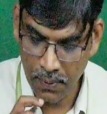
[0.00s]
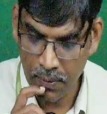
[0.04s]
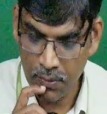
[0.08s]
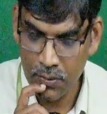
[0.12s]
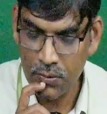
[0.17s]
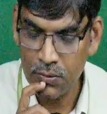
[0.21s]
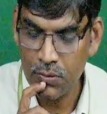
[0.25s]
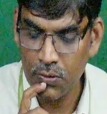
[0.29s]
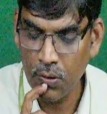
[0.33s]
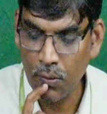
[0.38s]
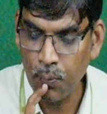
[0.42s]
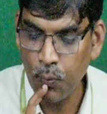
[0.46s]

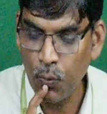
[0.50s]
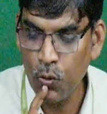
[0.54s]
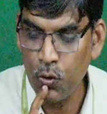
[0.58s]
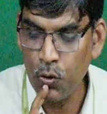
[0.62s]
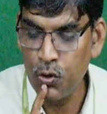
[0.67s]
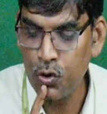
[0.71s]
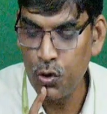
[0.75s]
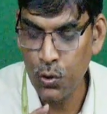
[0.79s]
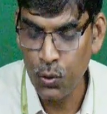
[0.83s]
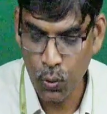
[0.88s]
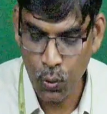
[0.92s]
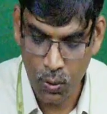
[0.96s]
suppose
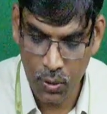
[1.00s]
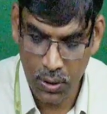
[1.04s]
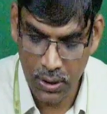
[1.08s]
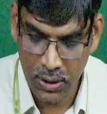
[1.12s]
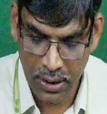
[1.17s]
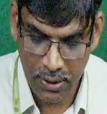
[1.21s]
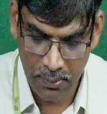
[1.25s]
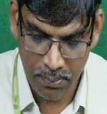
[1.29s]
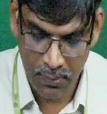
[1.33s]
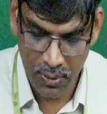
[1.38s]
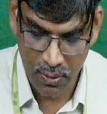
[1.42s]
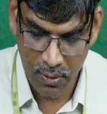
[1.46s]
you know the
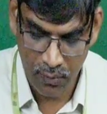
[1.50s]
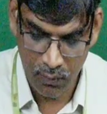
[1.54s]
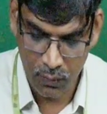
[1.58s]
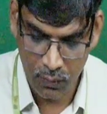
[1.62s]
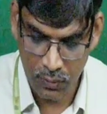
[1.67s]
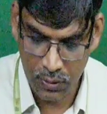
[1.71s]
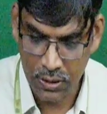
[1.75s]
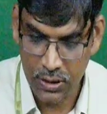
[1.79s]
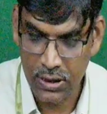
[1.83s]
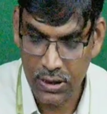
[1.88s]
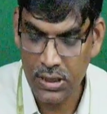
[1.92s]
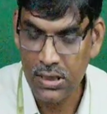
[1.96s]
terminal
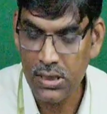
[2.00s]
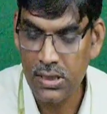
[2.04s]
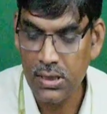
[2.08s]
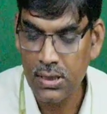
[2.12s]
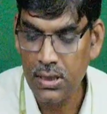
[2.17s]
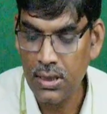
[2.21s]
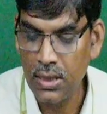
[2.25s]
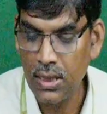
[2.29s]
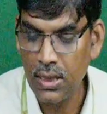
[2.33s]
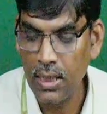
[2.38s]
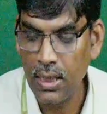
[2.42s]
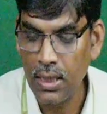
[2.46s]
voltage
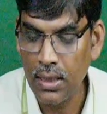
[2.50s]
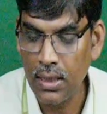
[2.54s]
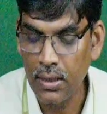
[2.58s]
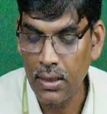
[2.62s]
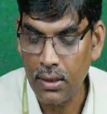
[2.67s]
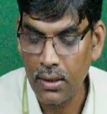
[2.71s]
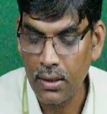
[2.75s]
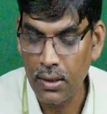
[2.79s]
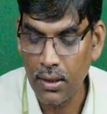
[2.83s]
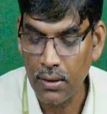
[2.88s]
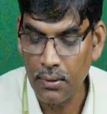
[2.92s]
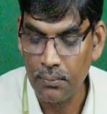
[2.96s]
at
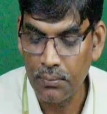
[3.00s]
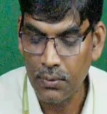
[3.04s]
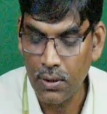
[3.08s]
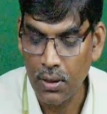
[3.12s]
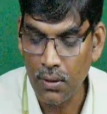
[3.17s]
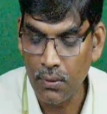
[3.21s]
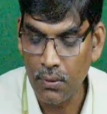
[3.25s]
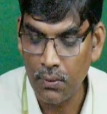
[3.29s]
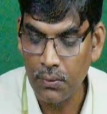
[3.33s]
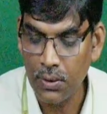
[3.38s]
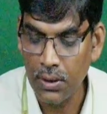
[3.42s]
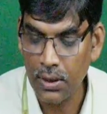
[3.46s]
that time,
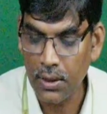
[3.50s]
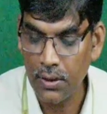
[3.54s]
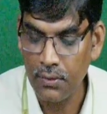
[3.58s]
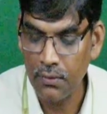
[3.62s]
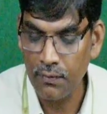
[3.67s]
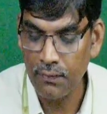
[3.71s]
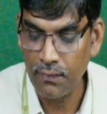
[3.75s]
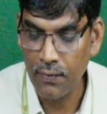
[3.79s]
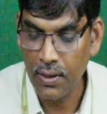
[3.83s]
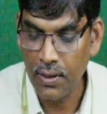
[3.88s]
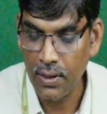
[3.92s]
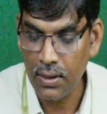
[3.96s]
how to can you
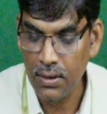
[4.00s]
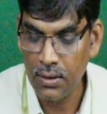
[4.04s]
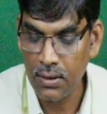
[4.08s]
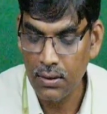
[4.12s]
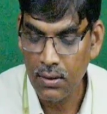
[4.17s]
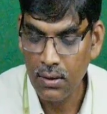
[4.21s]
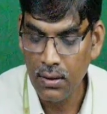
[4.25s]
find?